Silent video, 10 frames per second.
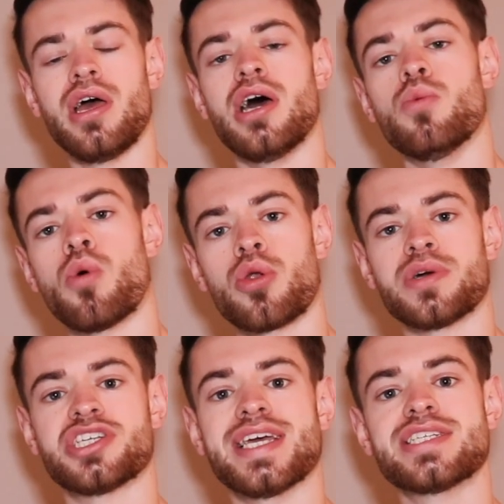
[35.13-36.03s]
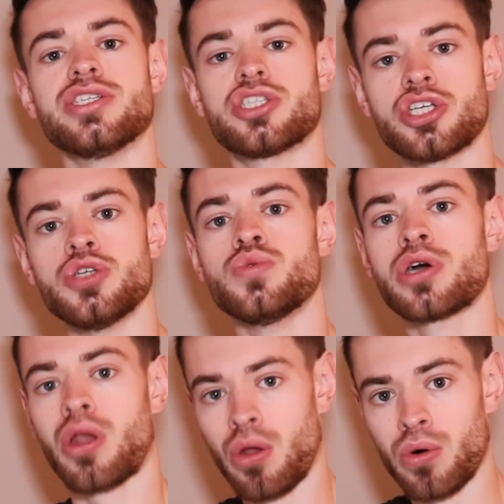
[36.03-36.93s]
and one which isn't too
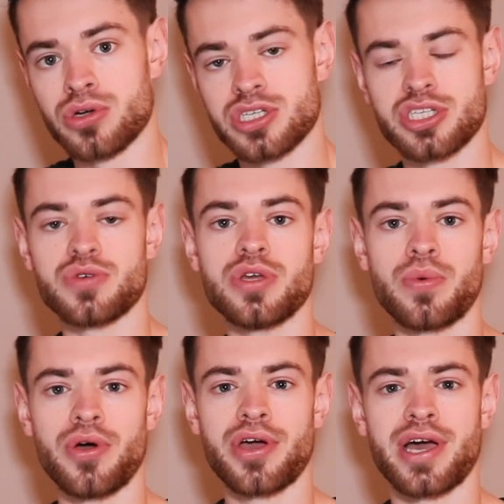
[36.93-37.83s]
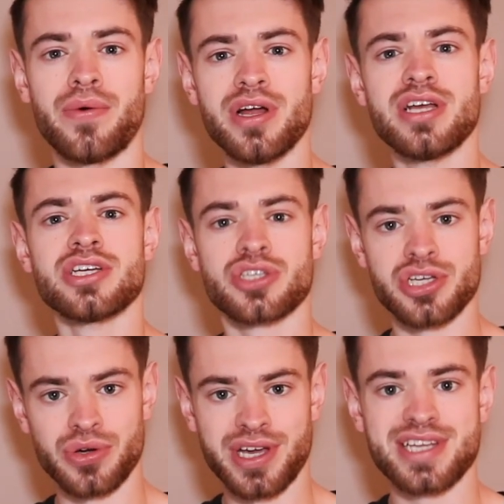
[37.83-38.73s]
close to your workout so you
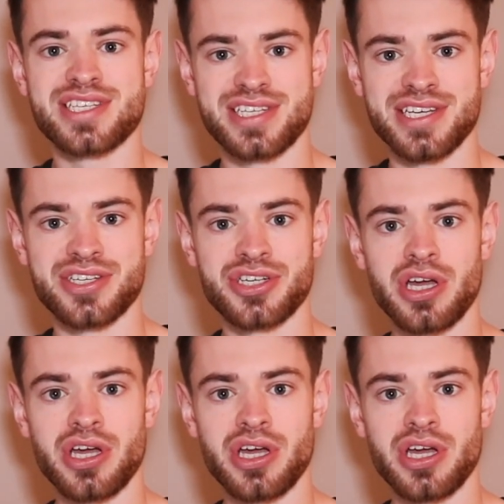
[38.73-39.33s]
don't get a stitch.